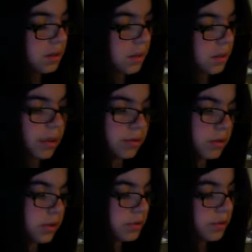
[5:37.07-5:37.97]
Man
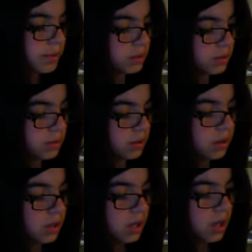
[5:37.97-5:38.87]
rose from his stool.
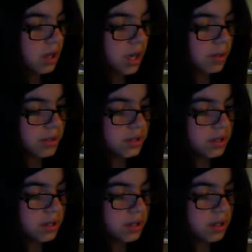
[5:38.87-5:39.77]
He was
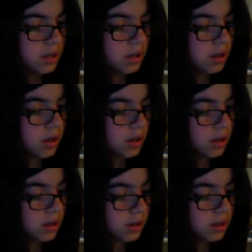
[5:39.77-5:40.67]
sitting
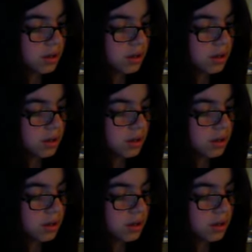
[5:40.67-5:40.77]
on